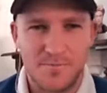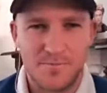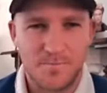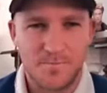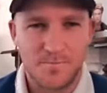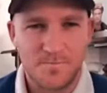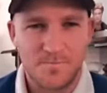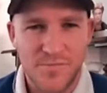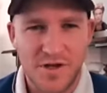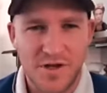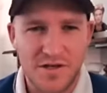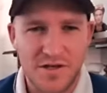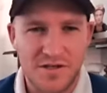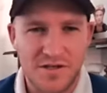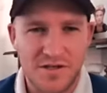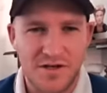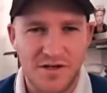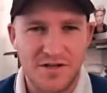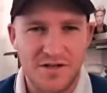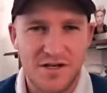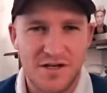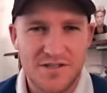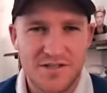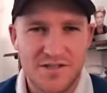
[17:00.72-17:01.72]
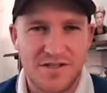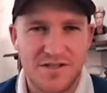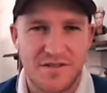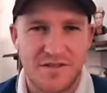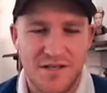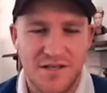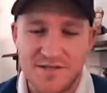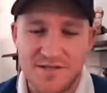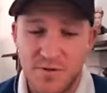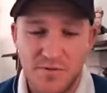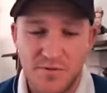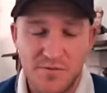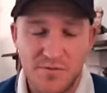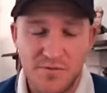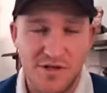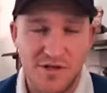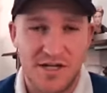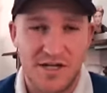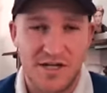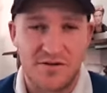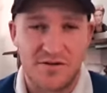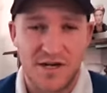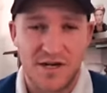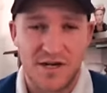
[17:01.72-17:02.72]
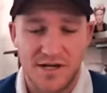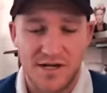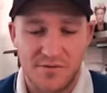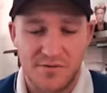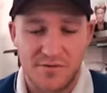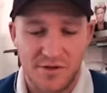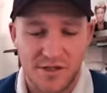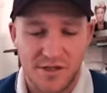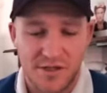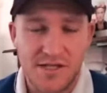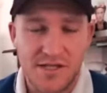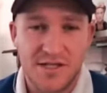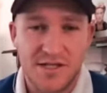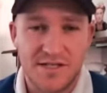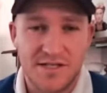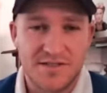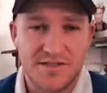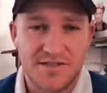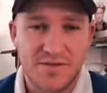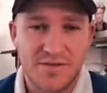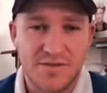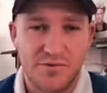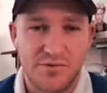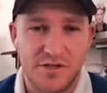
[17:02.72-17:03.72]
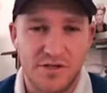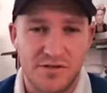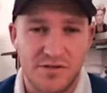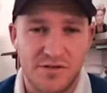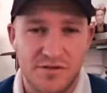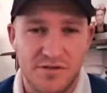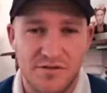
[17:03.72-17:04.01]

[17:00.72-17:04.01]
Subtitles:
I'd like to. He's probably a bit underrated, really. Yeah, he's got a pretty good